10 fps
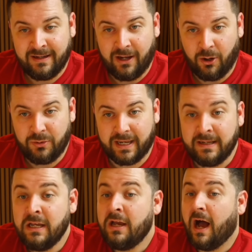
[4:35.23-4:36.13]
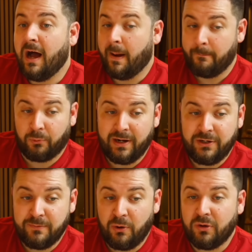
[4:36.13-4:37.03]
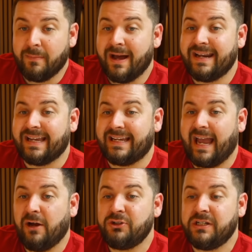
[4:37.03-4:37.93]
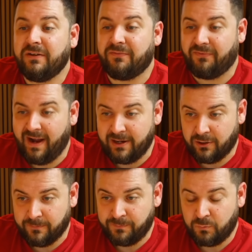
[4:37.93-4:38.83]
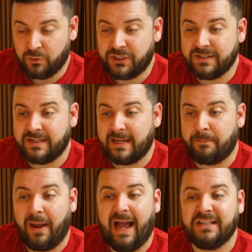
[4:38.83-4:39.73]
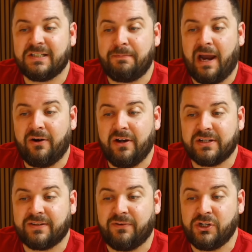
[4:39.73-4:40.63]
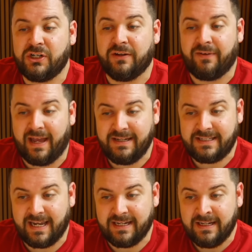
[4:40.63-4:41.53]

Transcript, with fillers: Okay, uh, brand new Pokemon, Gouging Fire, which is a past Paradox version of Entei.